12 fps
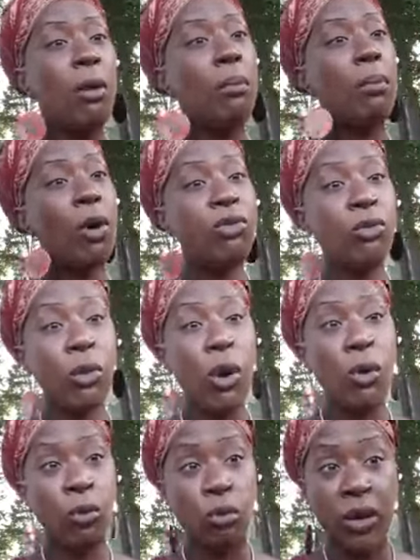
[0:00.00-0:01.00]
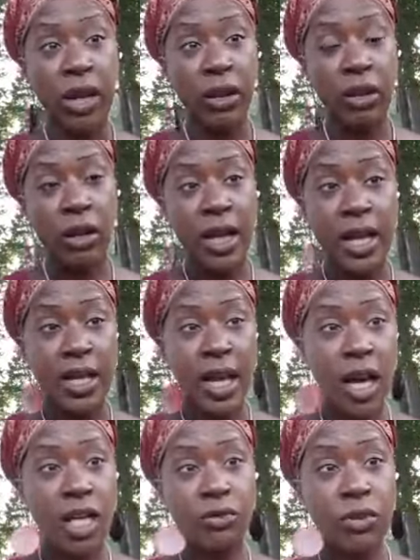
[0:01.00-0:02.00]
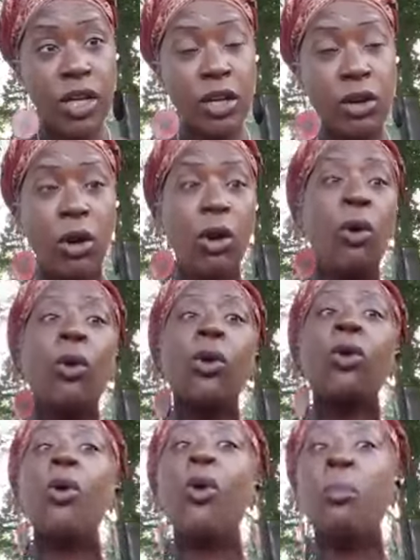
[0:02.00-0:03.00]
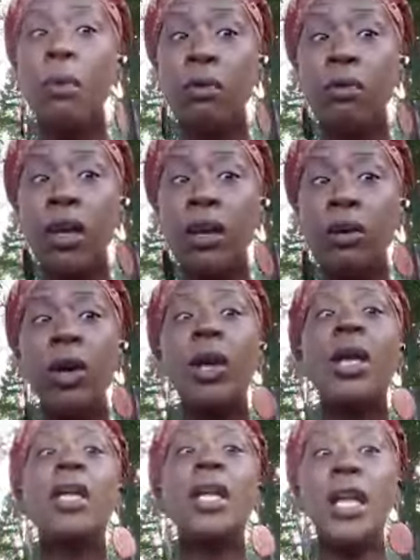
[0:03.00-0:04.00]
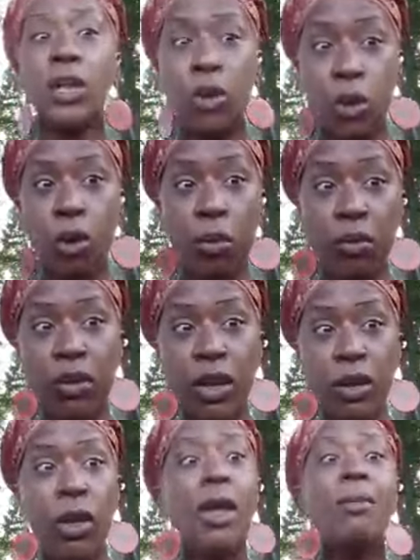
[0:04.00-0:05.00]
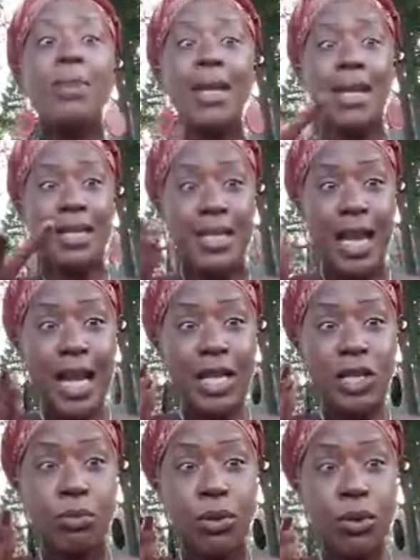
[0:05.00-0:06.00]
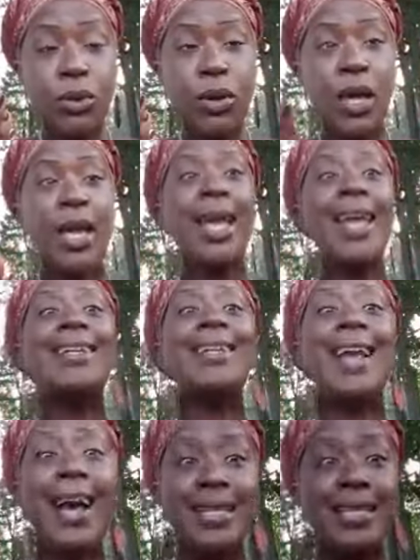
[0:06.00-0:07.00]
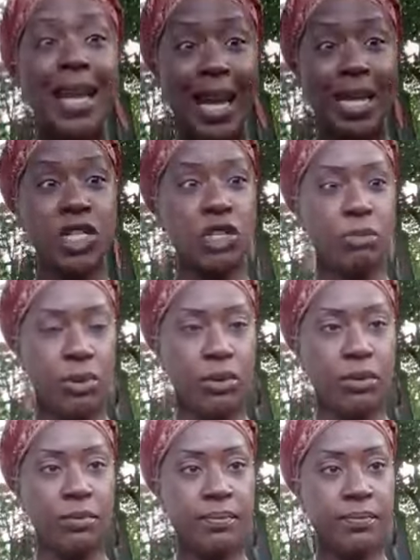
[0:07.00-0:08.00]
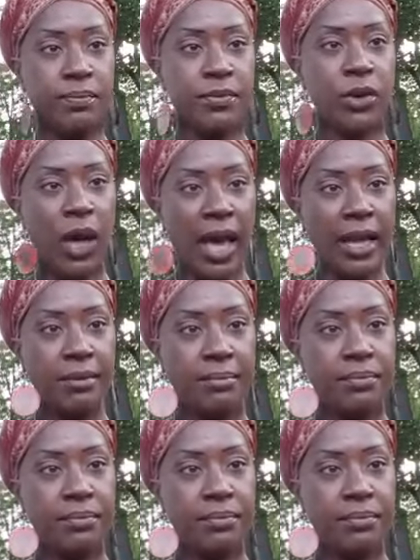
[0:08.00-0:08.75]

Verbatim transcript: both real and unreal, or corporeal and incorporeal, meaning tangible and non tangible. Okay?